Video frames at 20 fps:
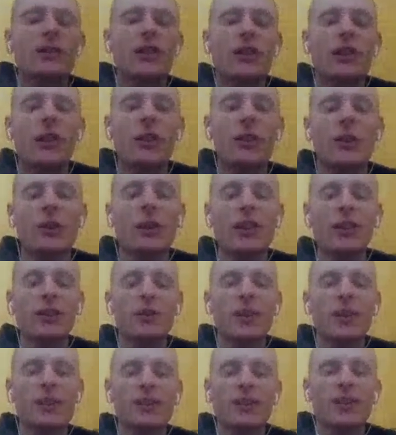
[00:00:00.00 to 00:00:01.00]
so
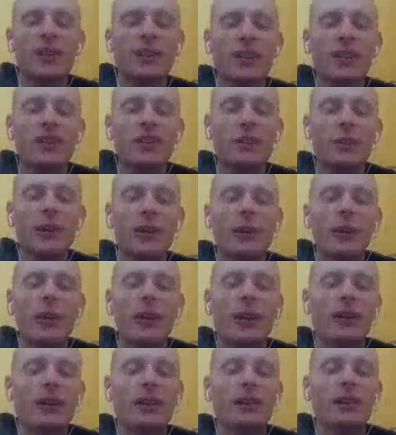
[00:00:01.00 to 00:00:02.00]
this red shell takes quite a
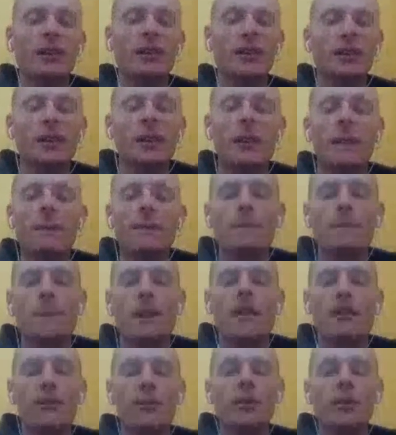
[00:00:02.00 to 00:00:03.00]
while.
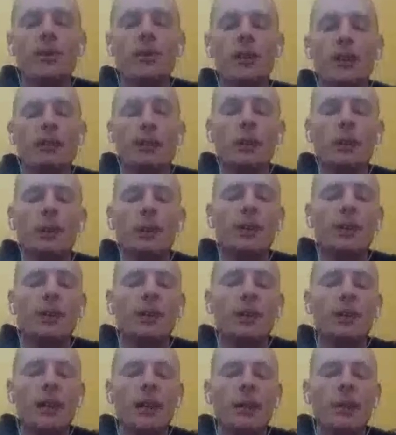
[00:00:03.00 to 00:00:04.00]
Even with the leveling we
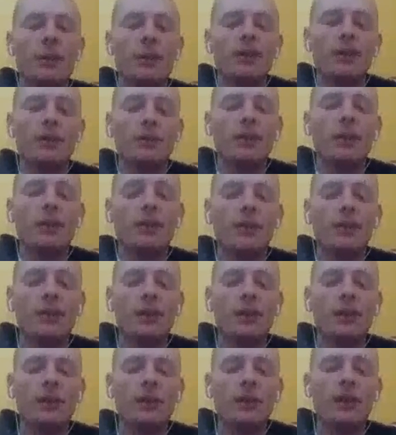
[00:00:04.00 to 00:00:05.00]
did, like, we
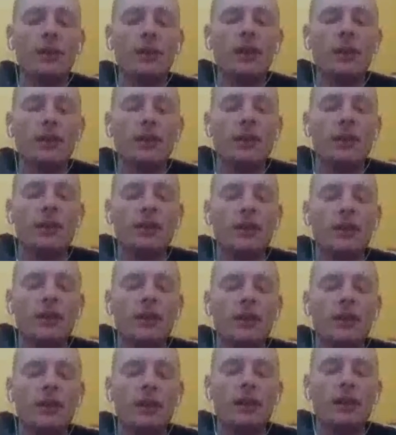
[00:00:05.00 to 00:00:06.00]
still
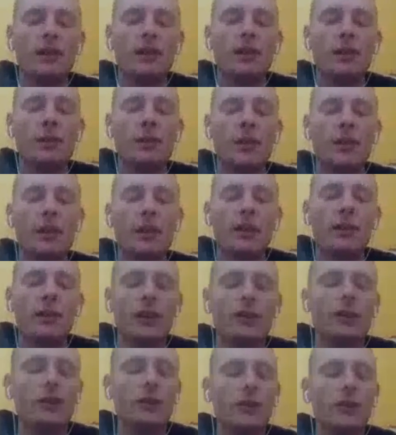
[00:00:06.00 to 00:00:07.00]
uh, are very
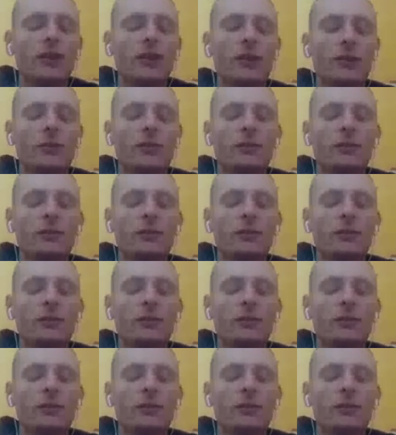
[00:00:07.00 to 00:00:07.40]
under leveled.